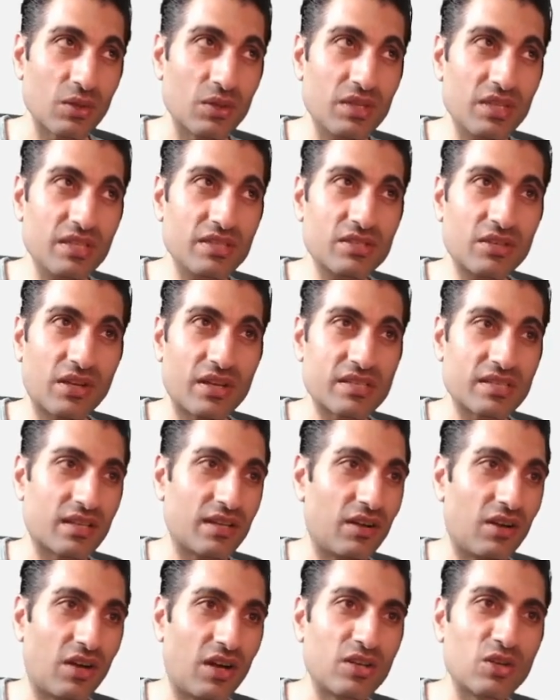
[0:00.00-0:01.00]
these guys
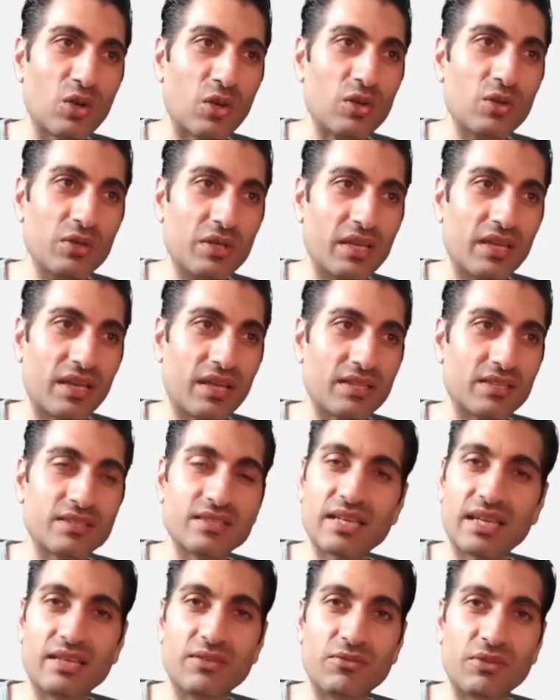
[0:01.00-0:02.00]
are not looking at the
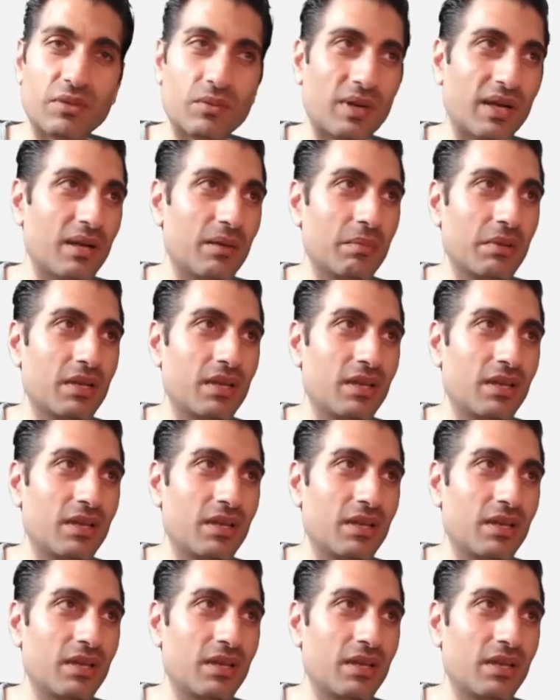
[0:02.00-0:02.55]
day VWAP.